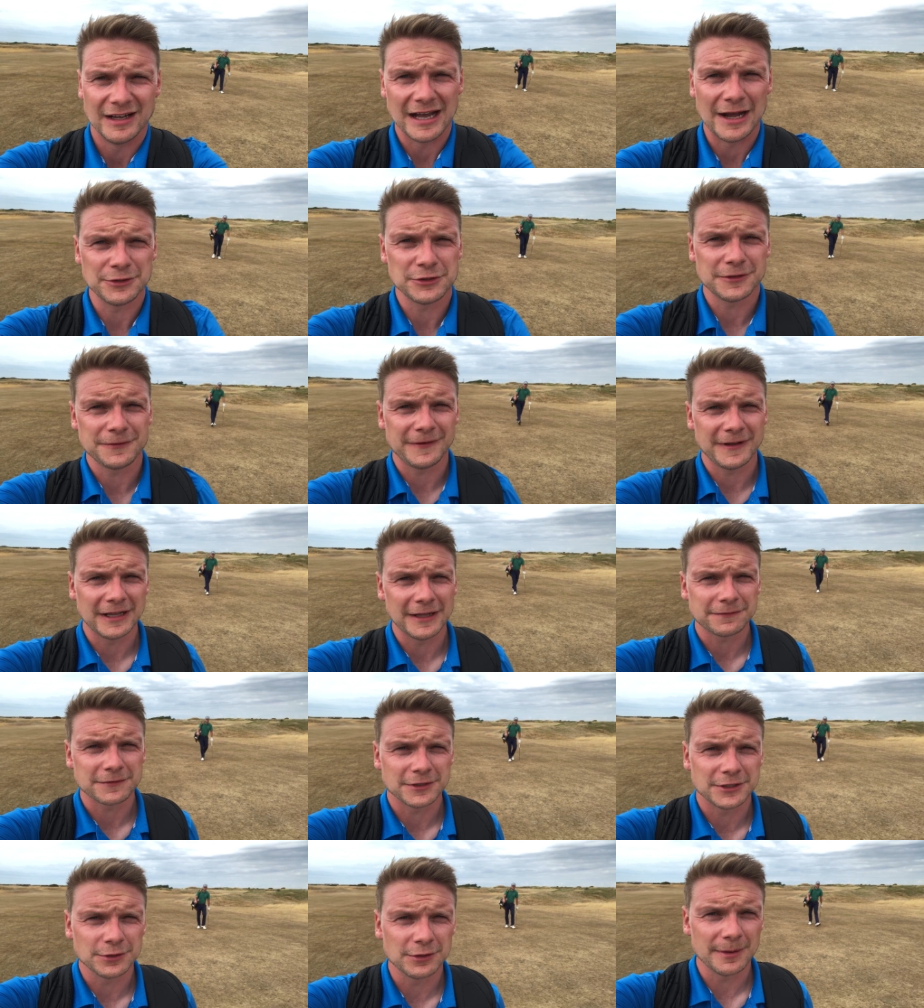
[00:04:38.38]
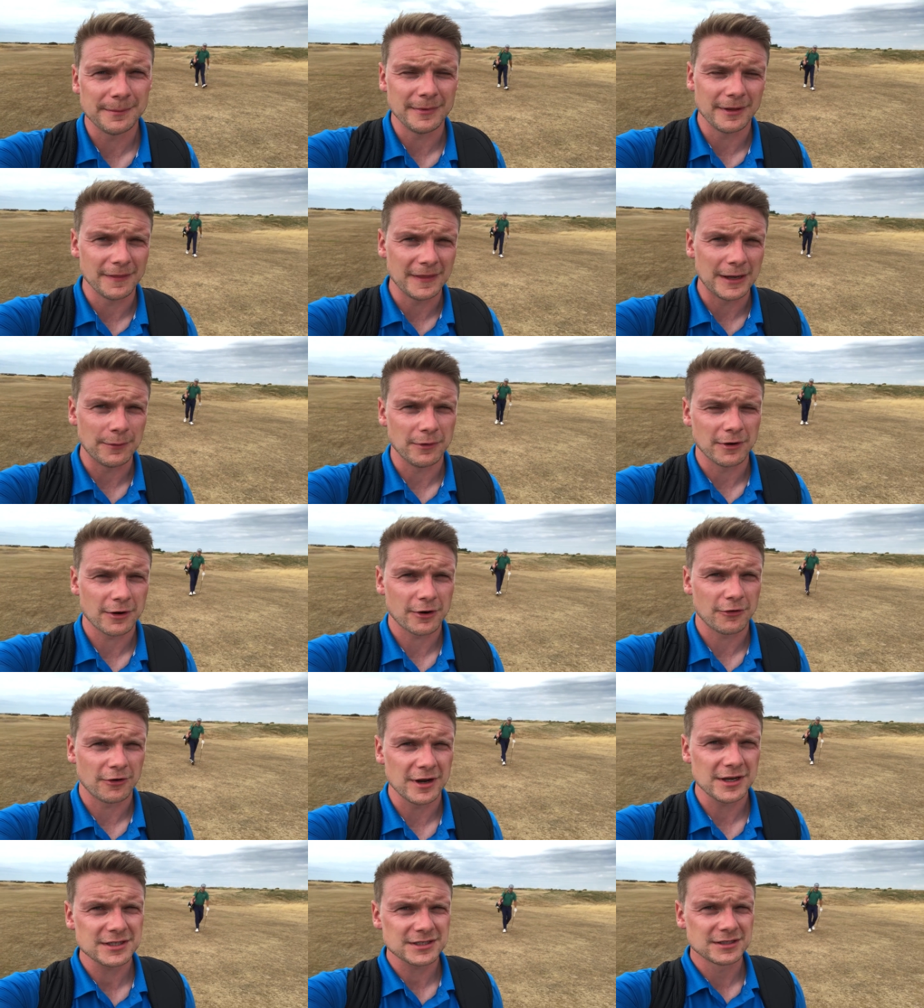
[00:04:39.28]
How do you feel after doing me on that one,
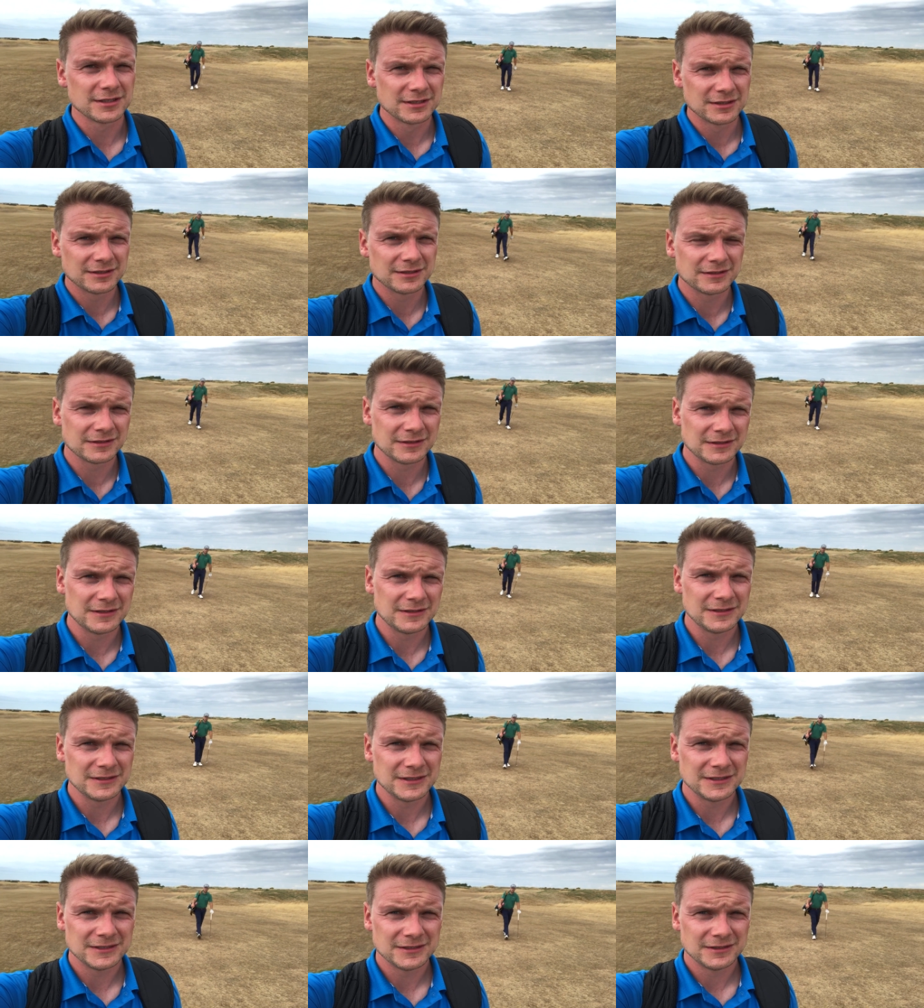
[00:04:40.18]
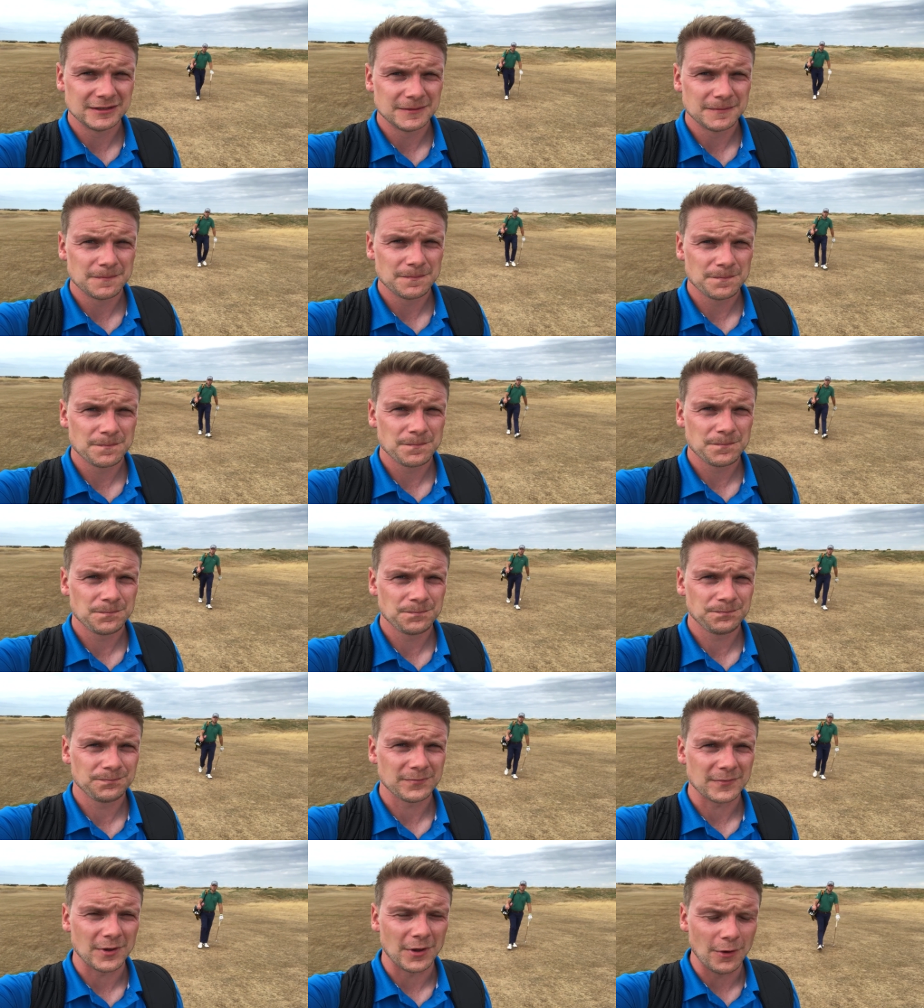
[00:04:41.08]
Chris? Oh, over the
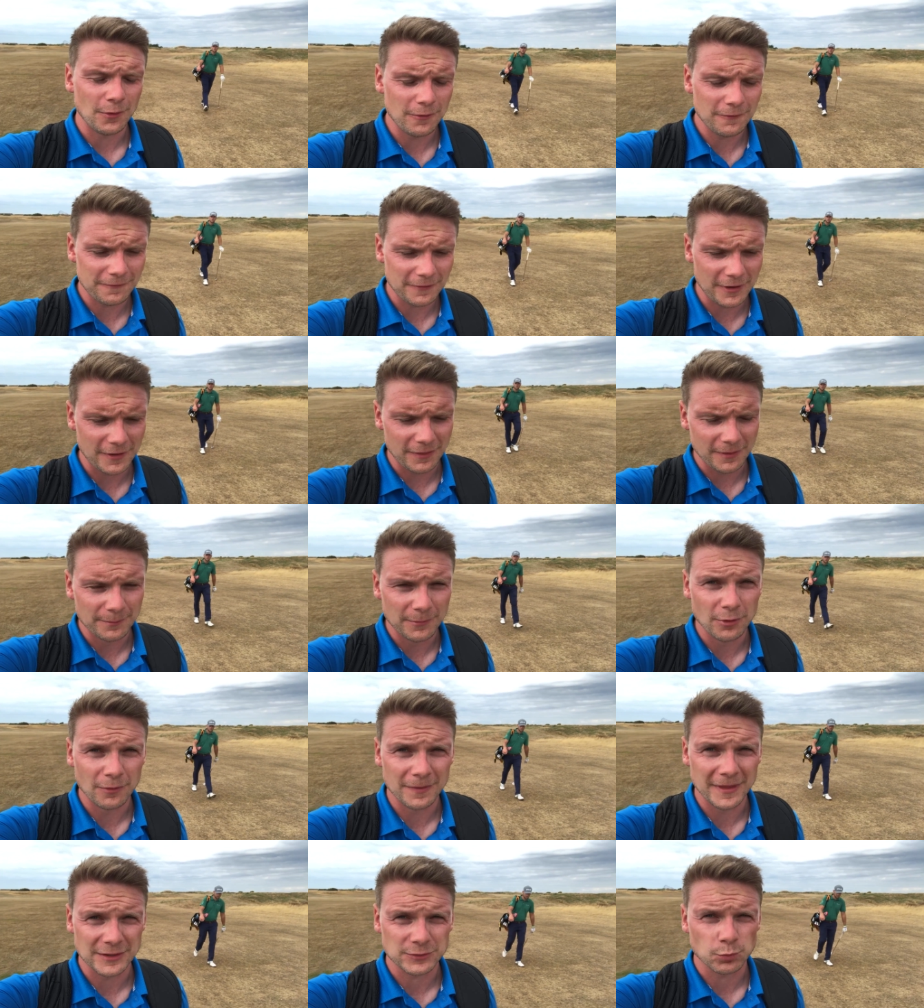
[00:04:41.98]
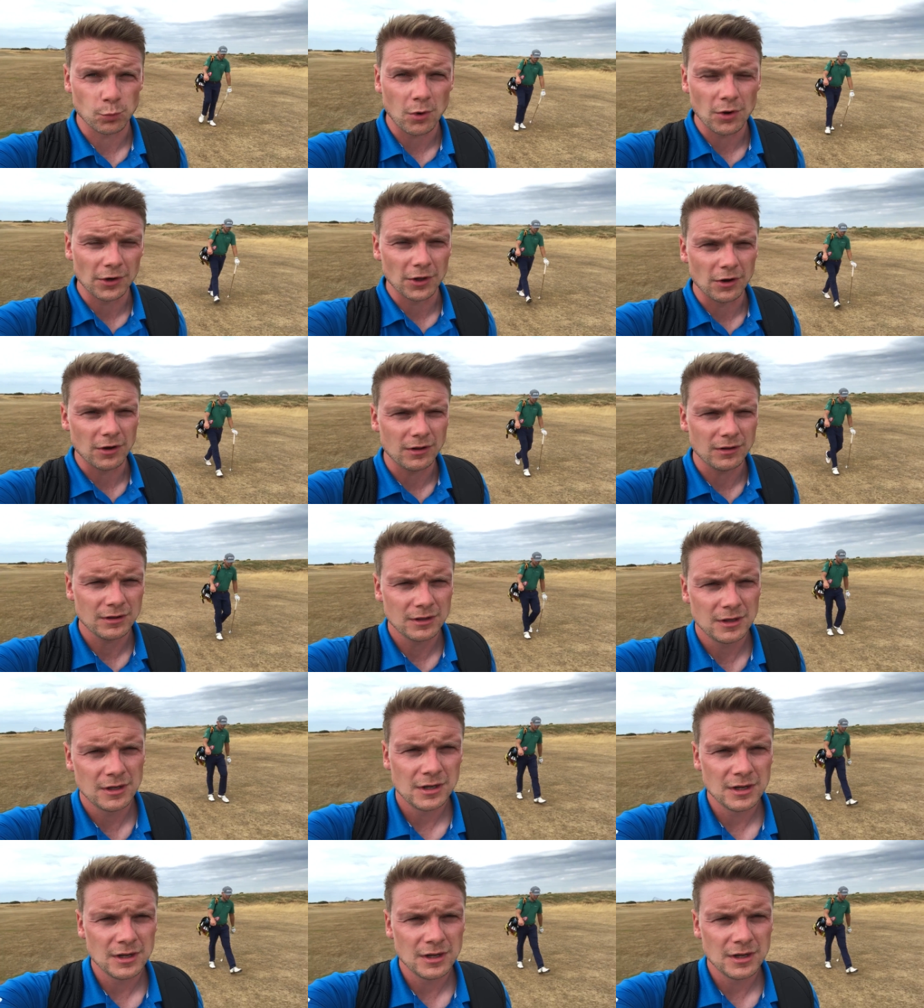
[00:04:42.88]
moon. Over the moon. That's one all.